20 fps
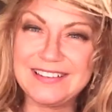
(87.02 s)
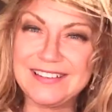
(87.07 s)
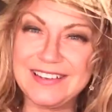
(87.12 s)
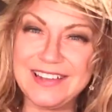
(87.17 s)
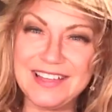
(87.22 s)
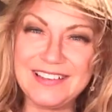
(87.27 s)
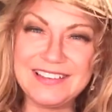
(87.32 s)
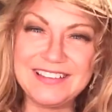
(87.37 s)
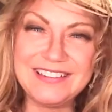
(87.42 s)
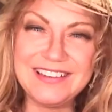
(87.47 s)

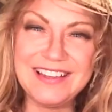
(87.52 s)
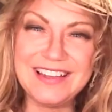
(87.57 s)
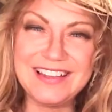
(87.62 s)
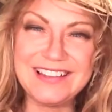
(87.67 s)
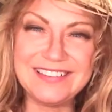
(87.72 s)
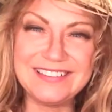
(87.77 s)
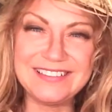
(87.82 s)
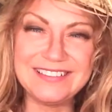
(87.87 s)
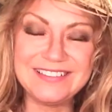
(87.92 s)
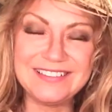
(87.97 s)
Nighty
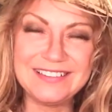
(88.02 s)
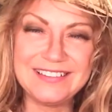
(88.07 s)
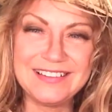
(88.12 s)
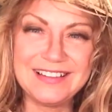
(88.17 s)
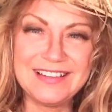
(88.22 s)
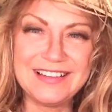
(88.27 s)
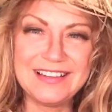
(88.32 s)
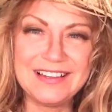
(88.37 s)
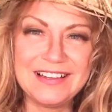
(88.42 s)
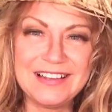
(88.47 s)
night.
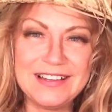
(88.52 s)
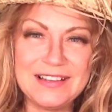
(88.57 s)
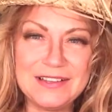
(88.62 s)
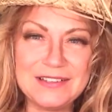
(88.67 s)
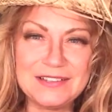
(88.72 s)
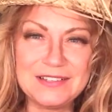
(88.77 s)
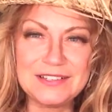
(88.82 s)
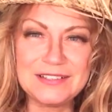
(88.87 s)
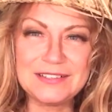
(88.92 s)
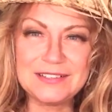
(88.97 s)

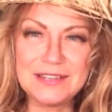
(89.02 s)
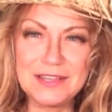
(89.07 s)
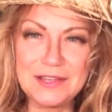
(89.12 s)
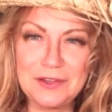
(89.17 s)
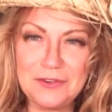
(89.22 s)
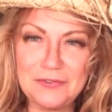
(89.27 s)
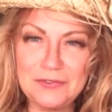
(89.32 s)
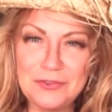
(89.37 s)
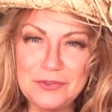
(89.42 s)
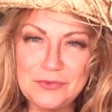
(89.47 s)
Just
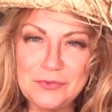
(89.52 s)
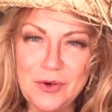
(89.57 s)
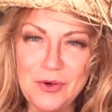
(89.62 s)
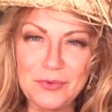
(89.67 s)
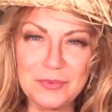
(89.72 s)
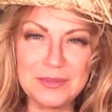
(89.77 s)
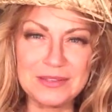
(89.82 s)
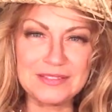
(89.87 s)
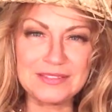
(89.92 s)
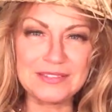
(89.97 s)
take a few
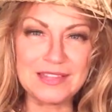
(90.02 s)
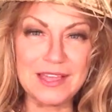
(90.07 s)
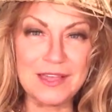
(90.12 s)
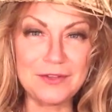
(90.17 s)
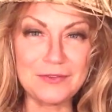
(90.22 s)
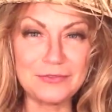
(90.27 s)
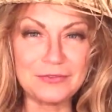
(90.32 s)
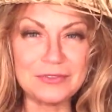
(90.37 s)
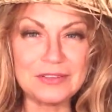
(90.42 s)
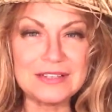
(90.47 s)
moments
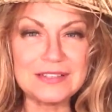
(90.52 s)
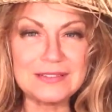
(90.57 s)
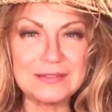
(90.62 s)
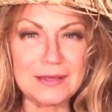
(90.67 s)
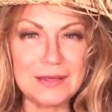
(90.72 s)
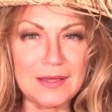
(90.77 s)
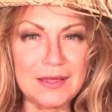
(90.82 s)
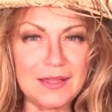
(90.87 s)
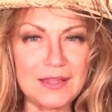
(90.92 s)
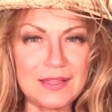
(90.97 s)
every
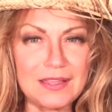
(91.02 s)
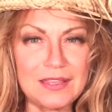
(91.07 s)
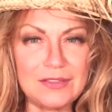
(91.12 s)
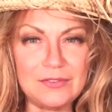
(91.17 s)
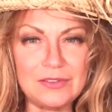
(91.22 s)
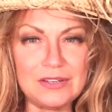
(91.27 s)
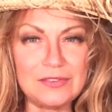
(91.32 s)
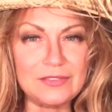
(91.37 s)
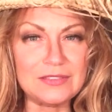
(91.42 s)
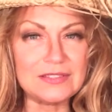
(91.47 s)
day,
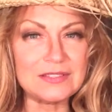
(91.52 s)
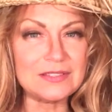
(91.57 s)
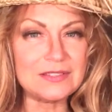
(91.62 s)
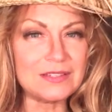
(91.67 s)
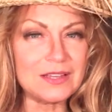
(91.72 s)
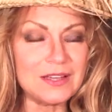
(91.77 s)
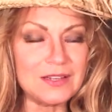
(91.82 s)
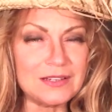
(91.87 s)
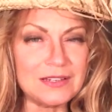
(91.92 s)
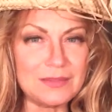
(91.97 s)
even if it's a
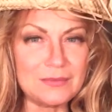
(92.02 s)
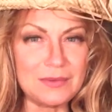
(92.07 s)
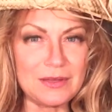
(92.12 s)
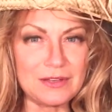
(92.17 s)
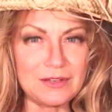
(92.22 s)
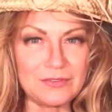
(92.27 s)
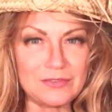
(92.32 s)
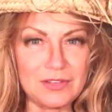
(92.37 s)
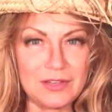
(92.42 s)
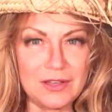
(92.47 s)
tiny
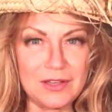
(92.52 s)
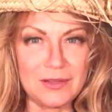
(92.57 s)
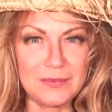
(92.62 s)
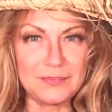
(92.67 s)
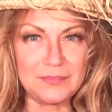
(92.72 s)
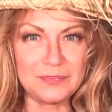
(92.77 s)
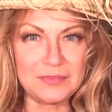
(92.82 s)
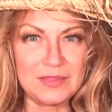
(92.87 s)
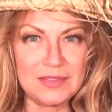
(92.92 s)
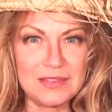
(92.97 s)
amount of
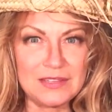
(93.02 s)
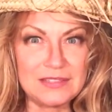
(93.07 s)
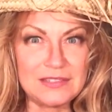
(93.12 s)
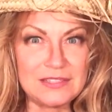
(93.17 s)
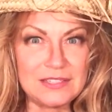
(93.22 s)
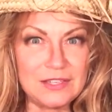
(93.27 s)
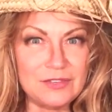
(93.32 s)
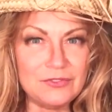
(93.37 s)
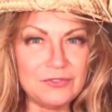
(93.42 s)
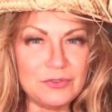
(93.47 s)
time.
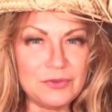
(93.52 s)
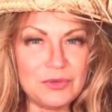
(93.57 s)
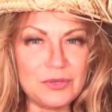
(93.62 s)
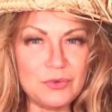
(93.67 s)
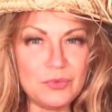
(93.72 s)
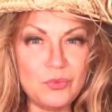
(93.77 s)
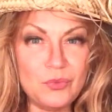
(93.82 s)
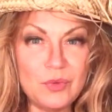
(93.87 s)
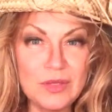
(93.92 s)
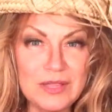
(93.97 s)
See if you
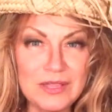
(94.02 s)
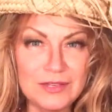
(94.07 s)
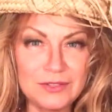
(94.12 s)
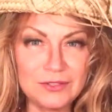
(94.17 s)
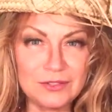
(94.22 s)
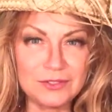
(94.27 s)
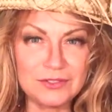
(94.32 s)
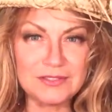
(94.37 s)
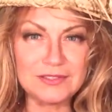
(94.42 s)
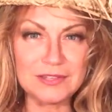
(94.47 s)
can
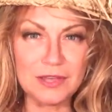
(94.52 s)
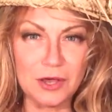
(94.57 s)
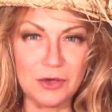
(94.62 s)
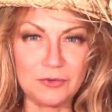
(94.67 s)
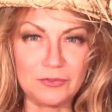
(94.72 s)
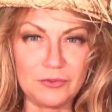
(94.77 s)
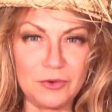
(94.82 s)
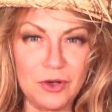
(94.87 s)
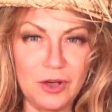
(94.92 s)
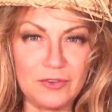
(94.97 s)
wean
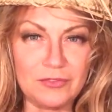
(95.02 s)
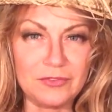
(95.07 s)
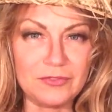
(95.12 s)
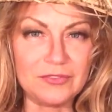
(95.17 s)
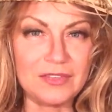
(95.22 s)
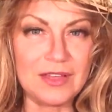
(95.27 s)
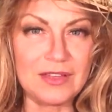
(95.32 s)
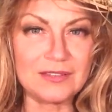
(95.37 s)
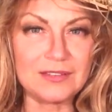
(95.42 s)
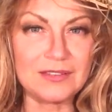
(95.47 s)
yourself off
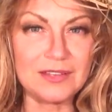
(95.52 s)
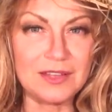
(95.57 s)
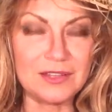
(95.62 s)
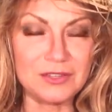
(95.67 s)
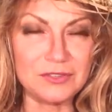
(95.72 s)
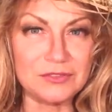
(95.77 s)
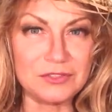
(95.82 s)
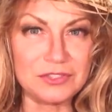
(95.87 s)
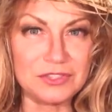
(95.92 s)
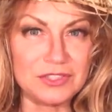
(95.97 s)
of that
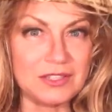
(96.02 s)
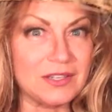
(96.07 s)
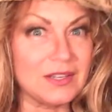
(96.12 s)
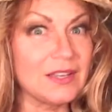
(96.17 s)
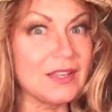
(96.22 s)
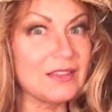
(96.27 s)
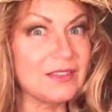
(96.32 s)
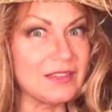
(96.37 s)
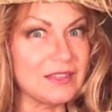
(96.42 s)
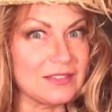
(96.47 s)
television,
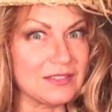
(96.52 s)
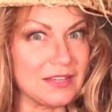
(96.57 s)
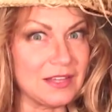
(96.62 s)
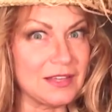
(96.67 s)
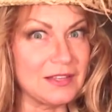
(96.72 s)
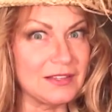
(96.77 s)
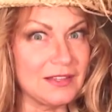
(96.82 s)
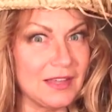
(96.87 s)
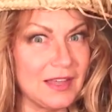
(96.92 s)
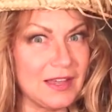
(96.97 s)
the
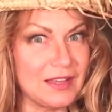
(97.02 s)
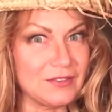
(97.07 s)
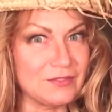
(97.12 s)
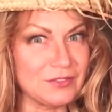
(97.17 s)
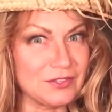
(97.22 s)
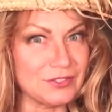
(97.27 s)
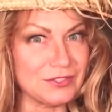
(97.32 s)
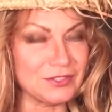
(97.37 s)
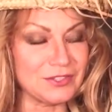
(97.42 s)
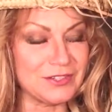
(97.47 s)
tell lie
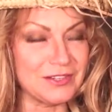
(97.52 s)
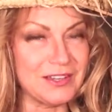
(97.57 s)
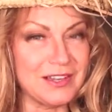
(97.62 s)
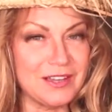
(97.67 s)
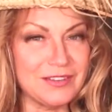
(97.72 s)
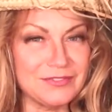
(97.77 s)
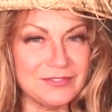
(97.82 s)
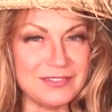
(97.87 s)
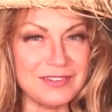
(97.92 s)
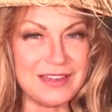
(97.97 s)
vision
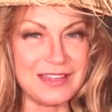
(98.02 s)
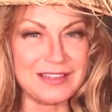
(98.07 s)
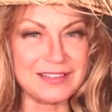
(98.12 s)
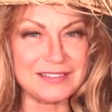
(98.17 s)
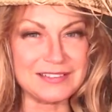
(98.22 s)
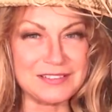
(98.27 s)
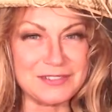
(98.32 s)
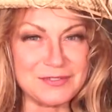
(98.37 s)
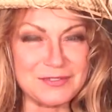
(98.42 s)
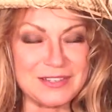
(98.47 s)
of
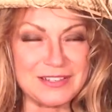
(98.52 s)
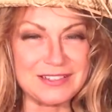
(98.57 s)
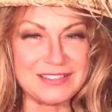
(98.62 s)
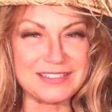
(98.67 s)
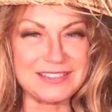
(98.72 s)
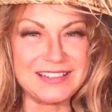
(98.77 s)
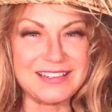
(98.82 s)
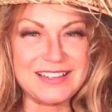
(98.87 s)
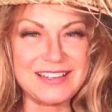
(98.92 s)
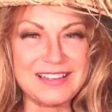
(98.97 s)

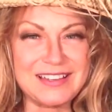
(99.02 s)
negativeness.